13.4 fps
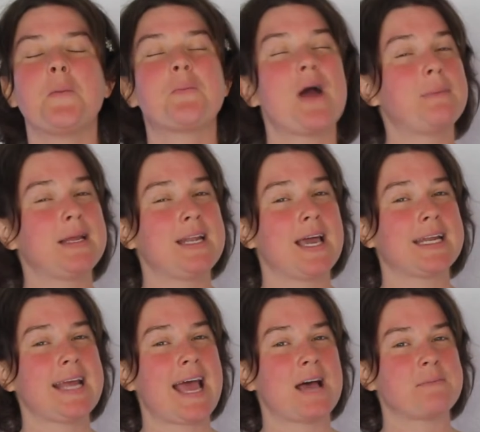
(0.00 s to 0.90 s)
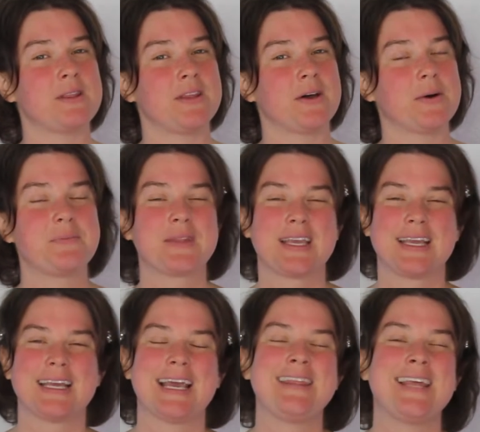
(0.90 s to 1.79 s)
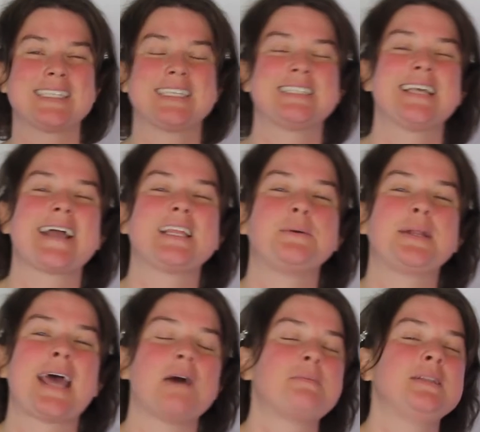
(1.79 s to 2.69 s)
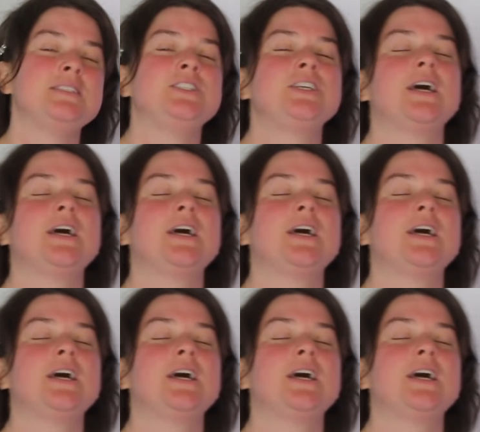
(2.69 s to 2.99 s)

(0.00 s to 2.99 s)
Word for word: Probably not going to happen, though. And that's exactly what happened.